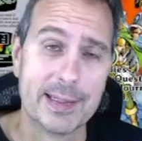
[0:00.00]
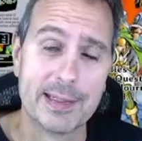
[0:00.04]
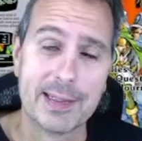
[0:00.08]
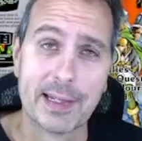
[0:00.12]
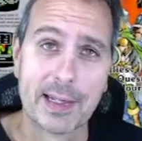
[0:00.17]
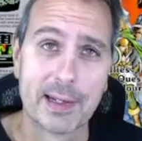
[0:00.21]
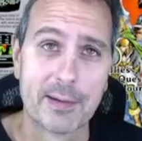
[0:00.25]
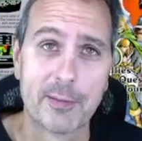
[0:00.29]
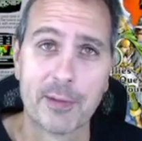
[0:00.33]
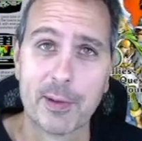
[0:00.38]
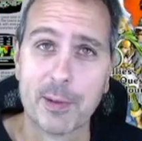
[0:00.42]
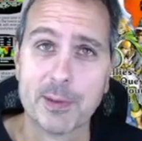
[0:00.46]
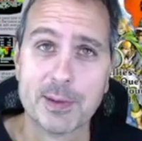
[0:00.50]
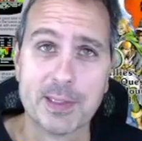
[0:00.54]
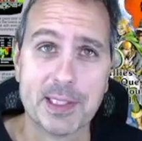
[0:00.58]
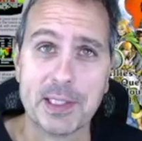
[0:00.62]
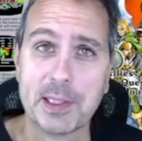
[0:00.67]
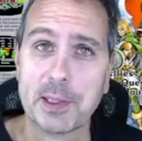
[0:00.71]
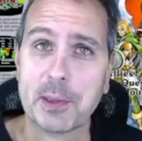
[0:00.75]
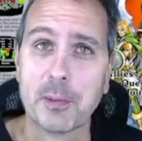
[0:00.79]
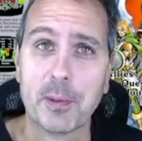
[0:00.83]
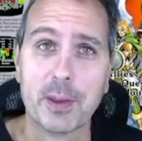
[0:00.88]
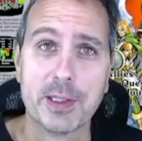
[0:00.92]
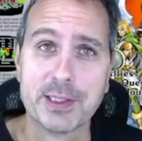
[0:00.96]
Like if there was any
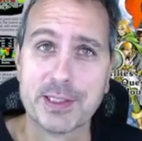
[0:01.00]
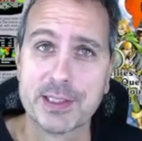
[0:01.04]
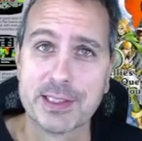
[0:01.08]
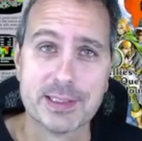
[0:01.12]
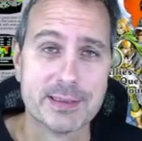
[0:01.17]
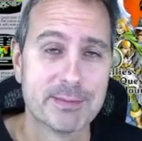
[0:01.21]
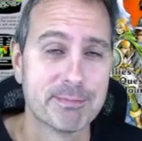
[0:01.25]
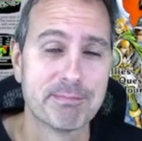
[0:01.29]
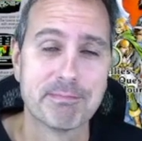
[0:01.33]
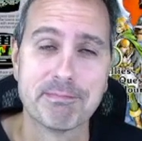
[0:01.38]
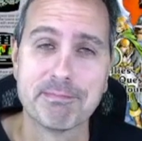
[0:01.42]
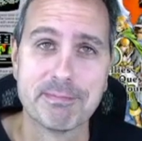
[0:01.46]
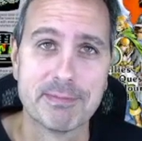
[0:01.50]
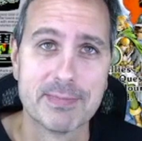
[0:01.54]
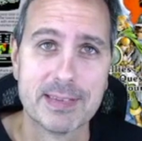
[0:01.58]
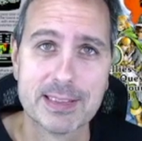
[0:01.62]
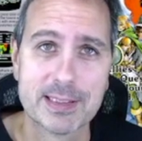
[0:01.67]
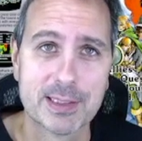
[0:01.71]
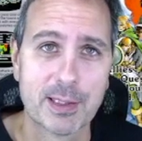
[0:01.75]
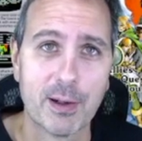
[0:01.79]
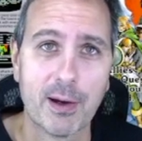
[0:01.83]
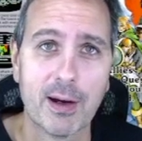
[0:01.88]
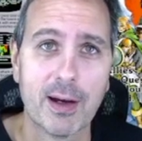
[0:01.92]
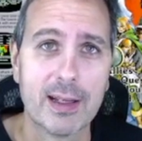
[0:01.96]
question, it's
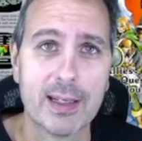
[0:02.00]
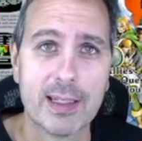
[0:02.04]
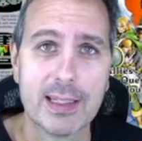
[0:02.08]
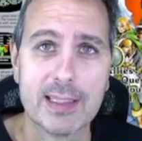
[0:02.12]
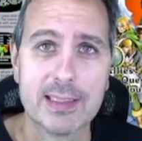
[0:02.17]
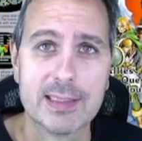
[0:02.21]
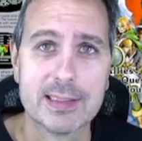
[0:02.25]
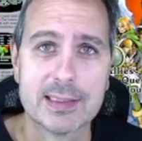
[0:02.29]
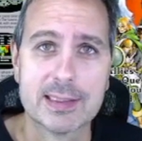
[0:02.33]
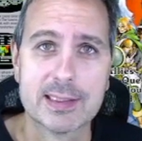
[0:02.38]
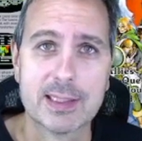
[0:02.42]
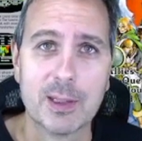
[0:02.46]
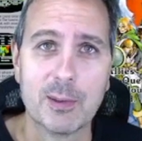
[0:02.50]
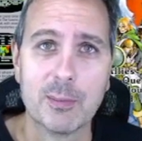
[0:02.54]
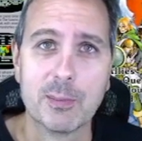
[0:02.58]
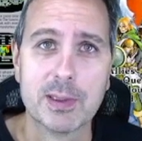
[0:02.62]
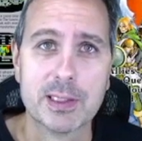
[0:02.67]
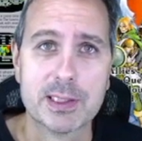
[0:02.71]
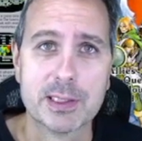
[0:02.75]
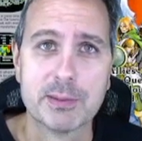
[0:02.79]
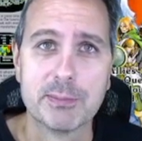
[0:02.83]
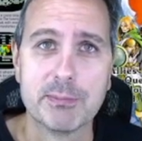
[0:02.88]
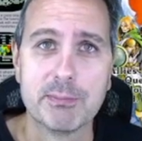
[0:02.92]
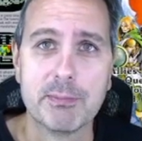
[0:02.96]
gone. He's so
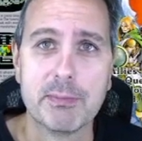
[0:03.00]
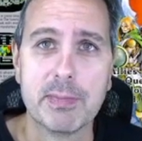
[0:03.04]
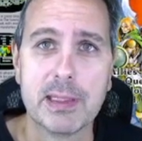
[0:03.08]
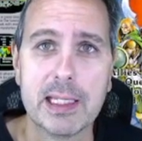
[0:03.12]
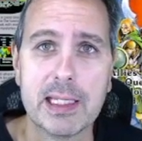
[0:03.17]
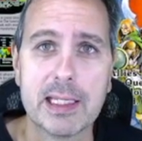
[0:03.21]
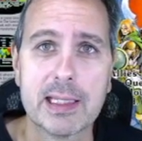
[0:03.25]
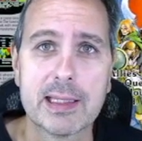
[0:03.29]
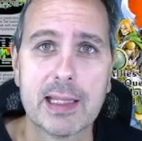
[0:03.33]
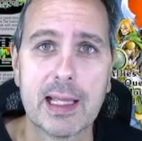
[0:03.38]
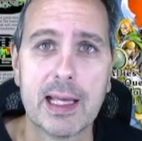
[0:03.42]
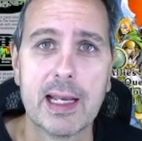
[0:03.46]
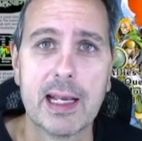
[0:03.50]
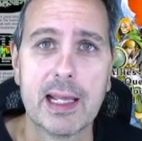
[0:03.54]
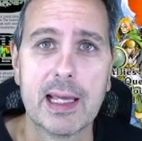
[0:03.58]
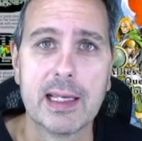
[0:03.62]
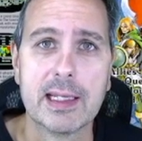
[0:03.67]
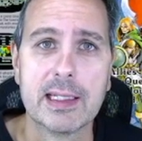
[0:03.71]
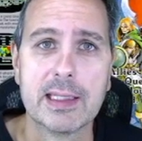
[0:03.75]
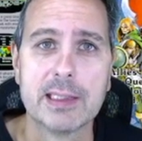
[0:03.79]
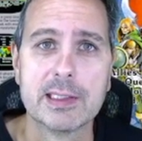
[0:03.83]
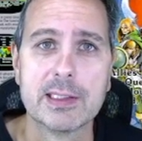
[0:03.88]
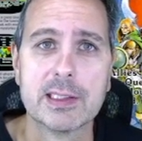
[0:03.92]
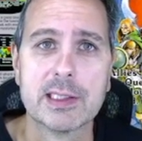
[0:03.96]
much me at that
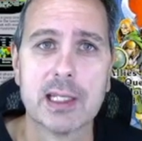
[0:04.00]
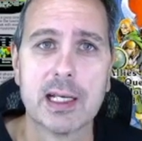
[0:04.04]
age.